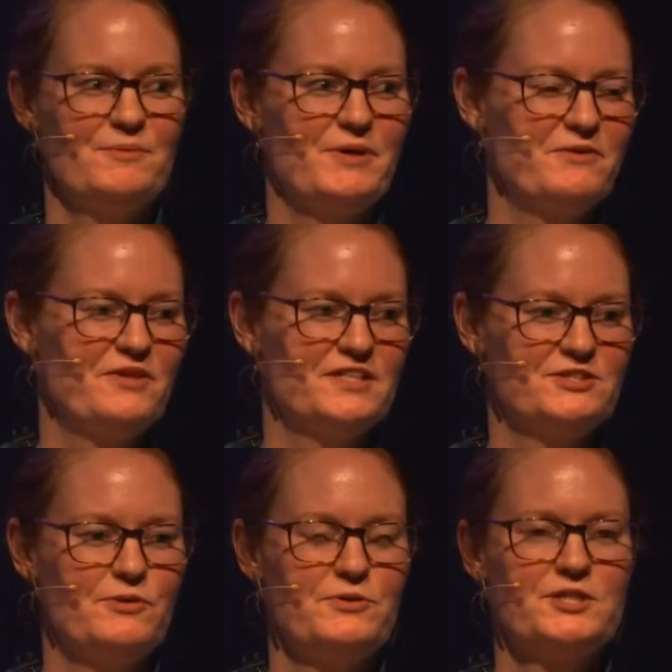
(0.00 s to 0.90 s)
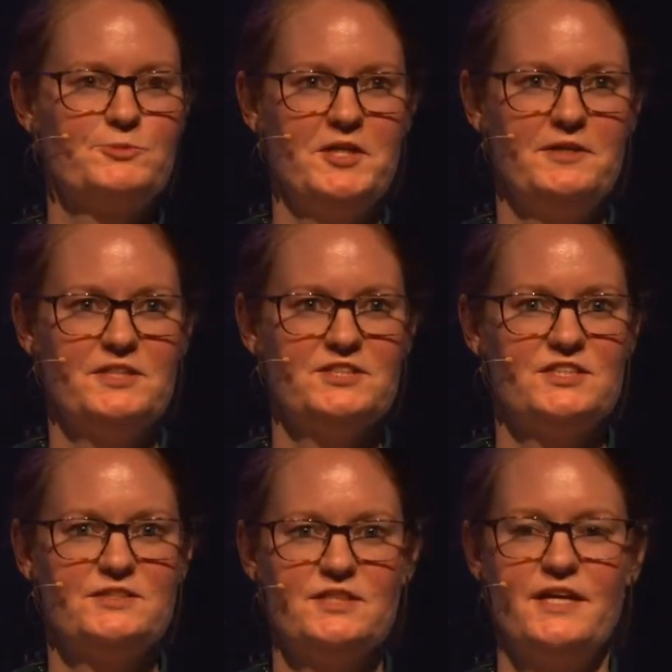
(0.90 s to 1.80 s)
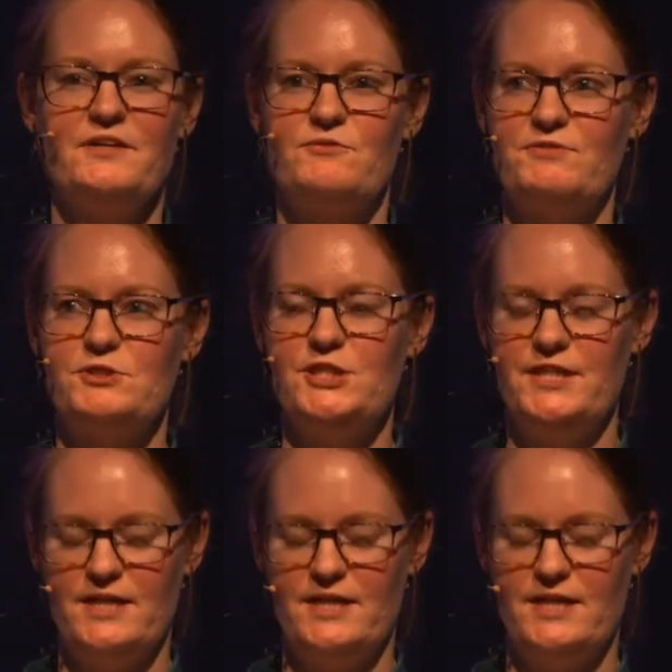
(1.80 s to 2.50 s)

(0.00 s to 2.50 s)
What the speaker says: about his own experience in refugee